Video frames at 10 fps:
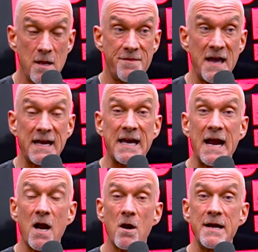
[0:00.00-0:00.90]
that
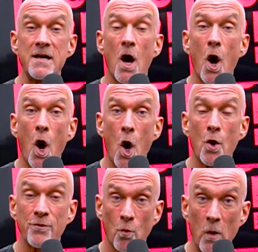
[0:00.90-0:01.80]
carried
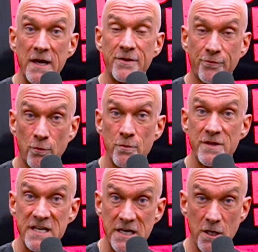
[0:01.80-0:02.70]
all the way through
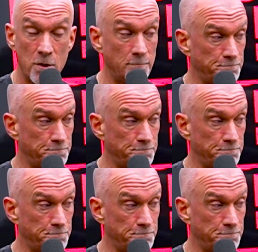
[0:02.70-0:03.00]
the year.